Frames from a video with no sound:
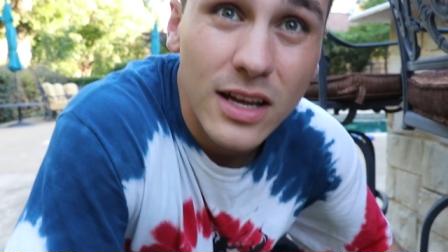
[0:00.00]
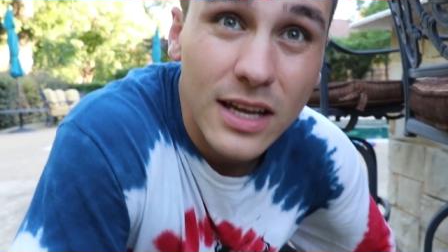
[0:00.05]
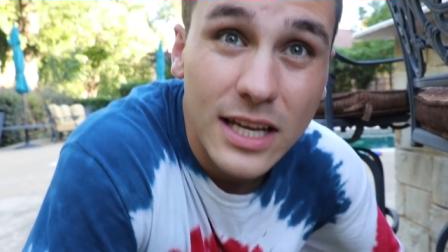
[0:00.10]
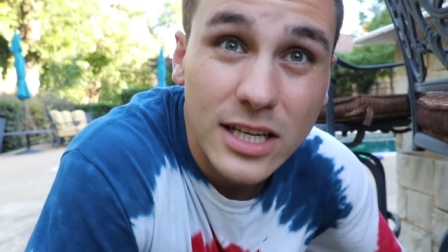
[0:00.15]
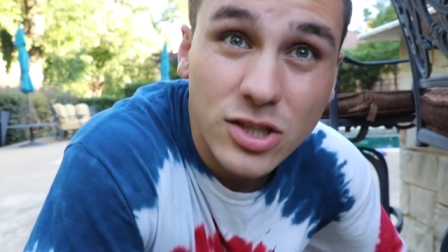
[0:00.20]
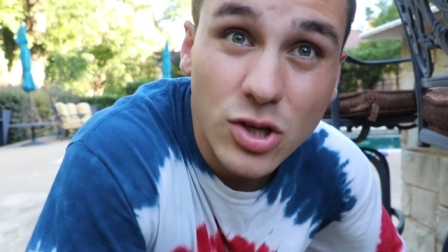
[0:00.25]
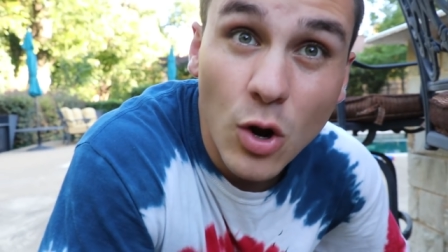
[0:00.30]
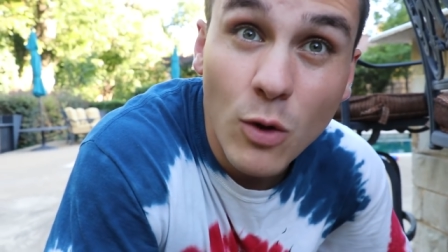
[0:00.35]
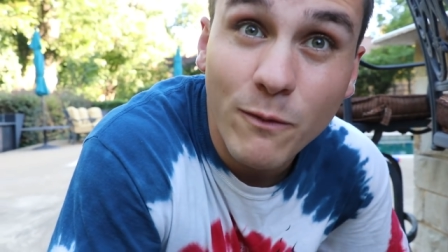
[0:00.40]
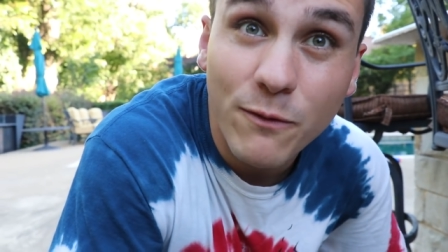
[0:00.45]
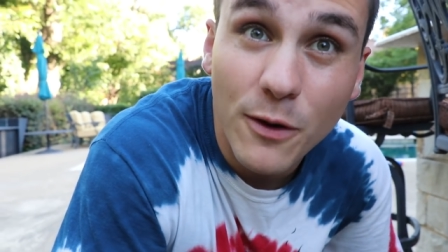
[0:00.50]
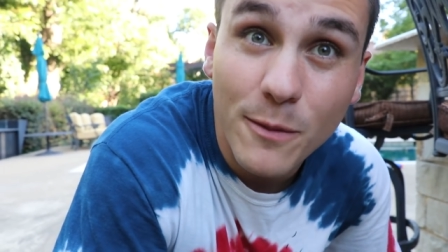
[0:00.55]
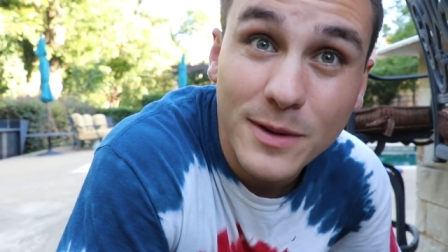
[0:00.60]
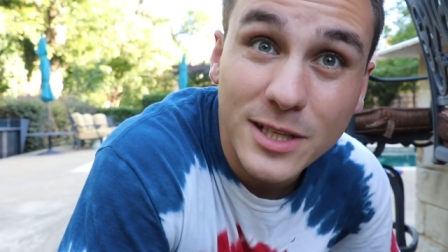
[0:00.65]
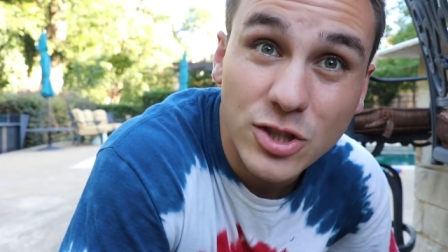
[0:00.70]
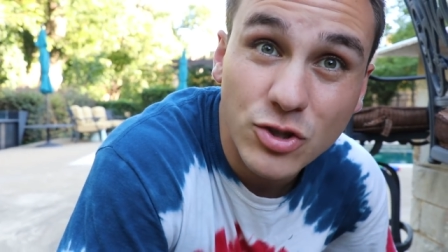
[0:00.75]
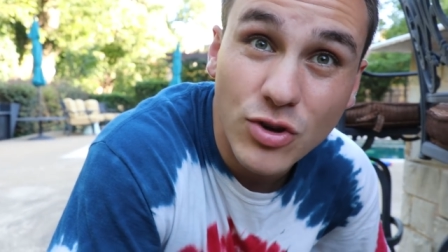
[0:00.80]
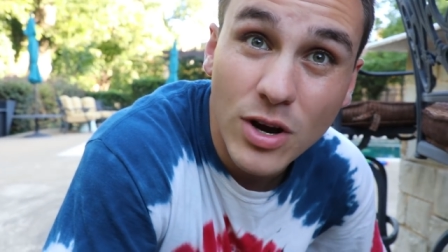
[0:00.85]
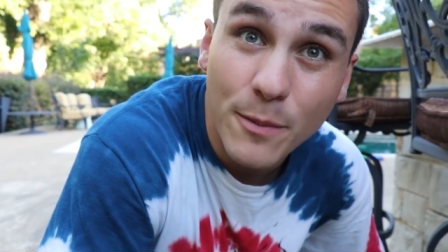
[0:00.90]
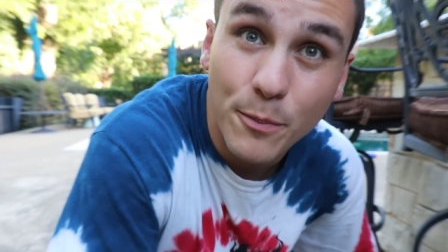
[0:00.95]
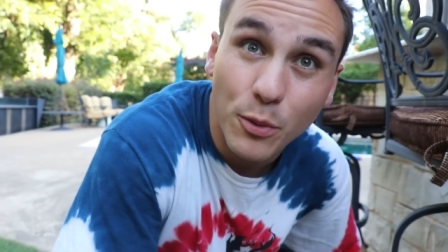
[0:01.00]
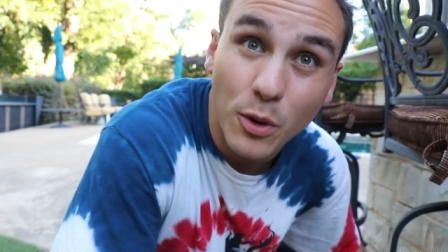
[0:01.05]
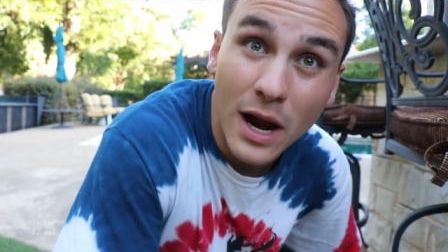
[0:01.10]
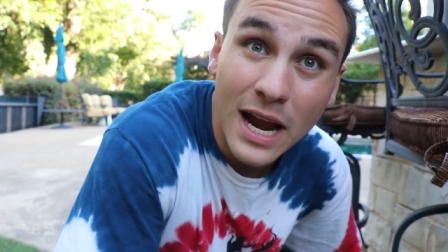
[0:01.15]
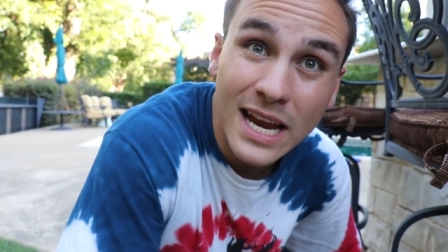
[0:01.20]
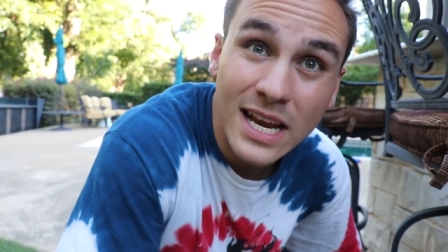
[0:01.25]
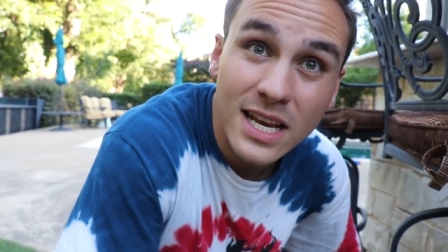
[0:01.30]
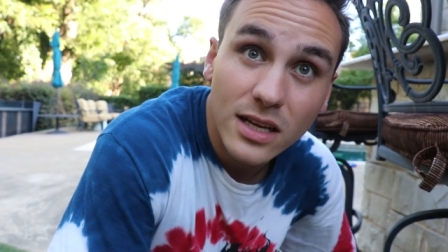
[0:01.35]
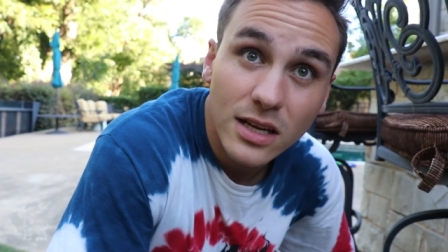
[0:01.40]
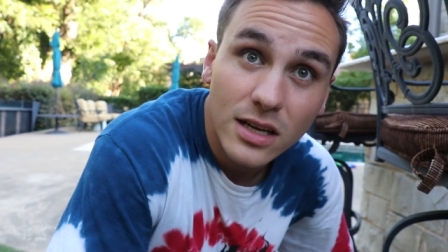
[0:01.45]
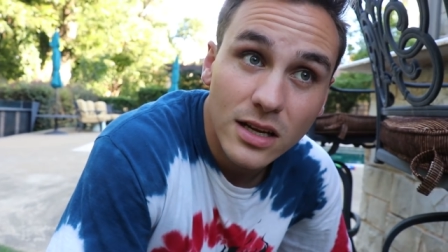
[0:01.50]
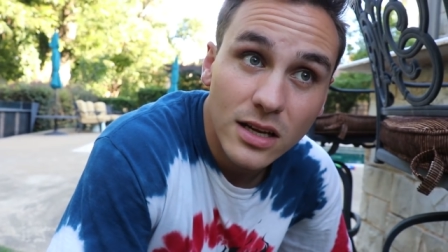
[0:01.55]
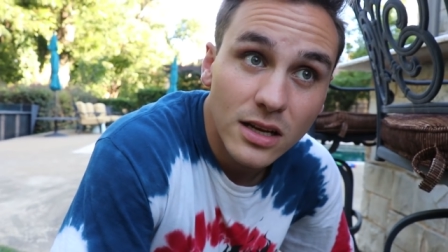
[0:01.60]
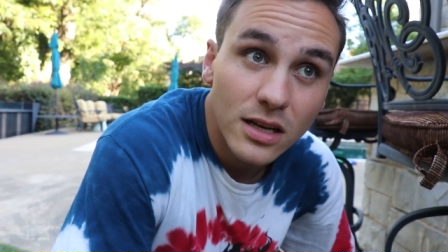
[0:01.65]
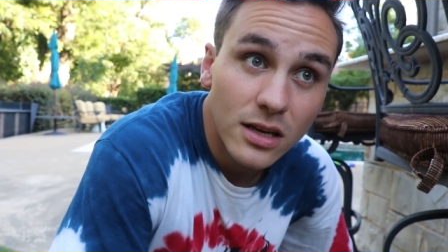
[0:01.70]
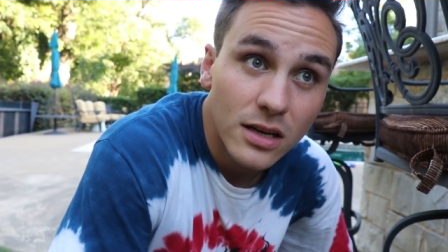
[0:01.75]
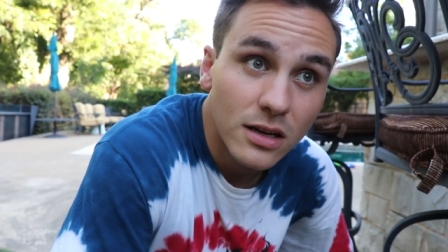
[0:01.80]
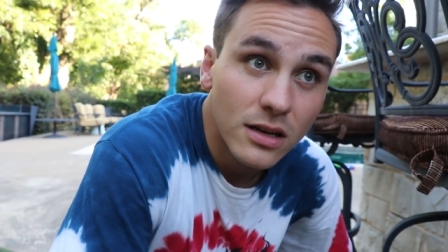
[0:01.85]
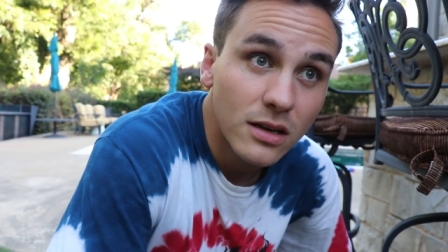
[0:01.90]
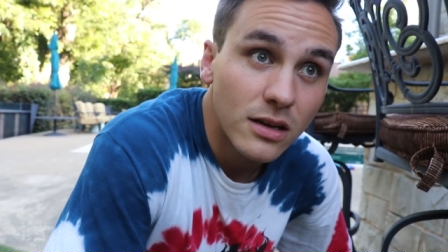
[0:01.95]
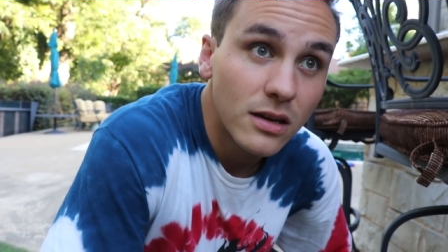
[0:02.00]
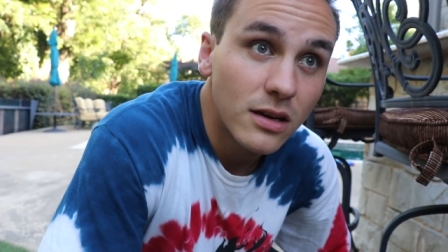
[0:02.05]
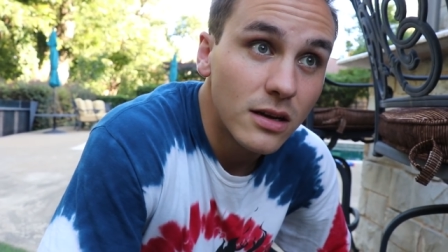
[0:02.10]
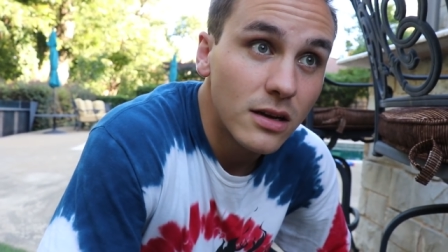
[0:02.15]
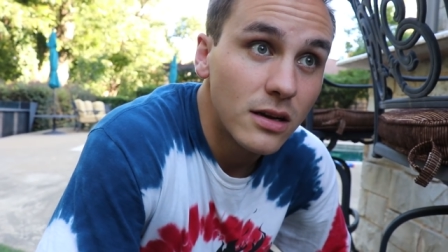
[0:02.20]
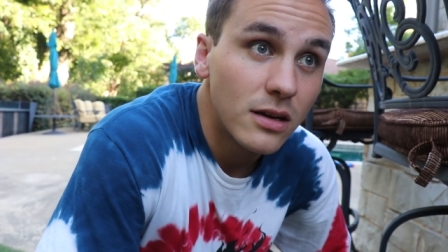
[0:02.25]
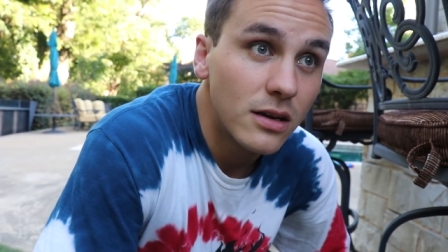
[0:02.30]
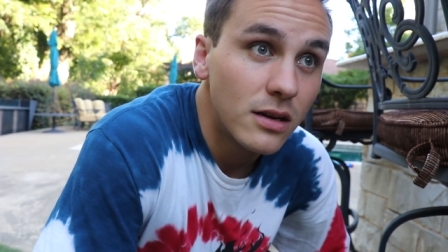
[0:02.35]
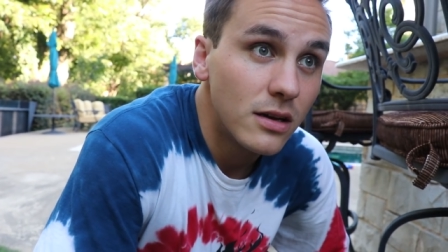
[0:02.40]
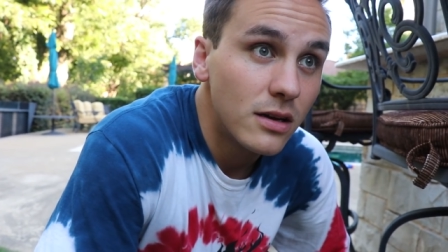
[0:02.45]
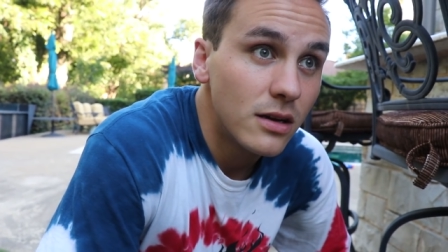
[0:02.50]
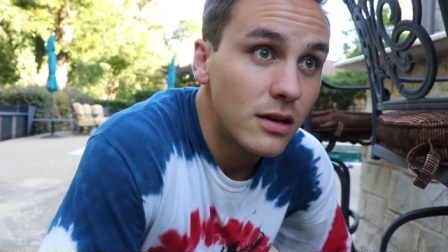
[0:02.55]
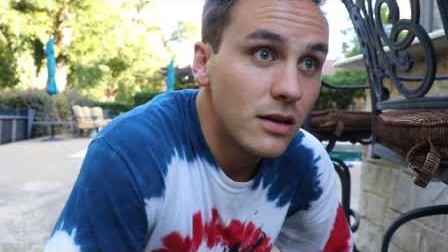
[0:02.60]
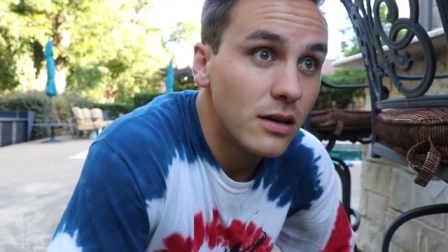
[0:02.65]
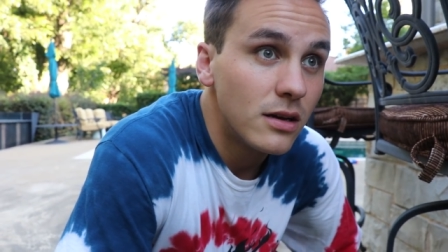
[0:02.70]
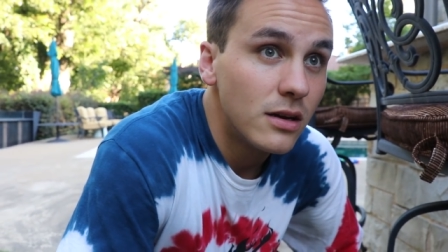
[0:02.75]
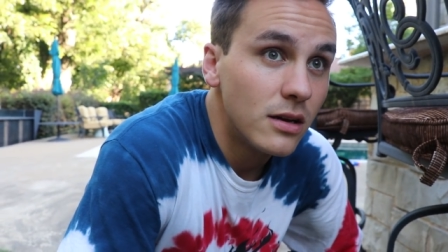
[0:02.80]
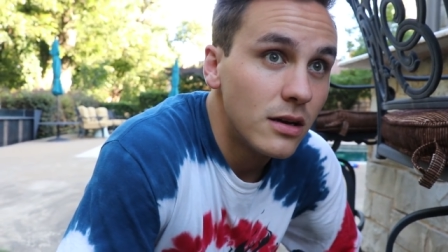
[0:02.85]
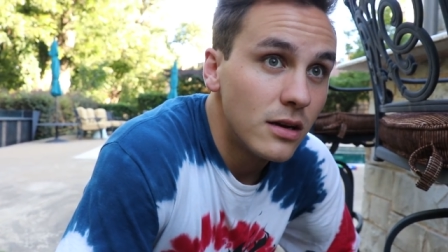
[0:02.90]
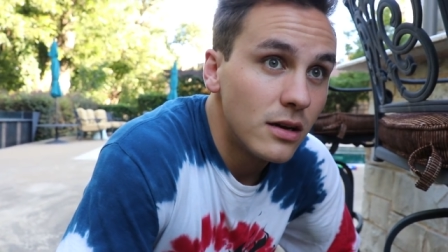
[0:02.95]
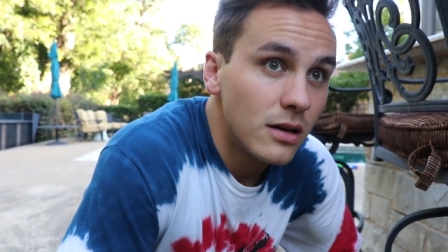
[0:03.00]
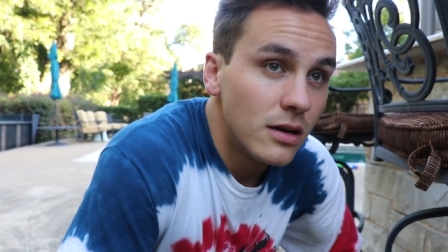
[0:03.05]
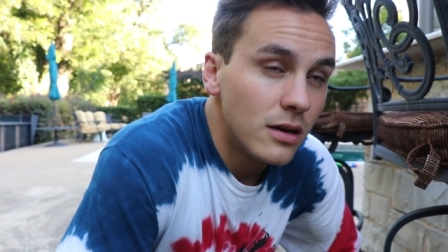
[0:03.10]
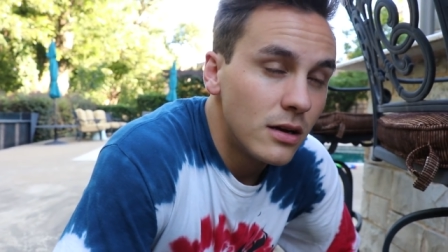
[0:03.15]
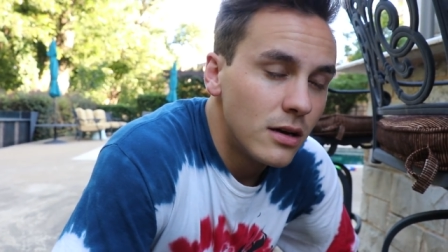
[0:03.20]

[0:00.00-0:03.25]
He's home from his trip, right? Yeah, he got home today.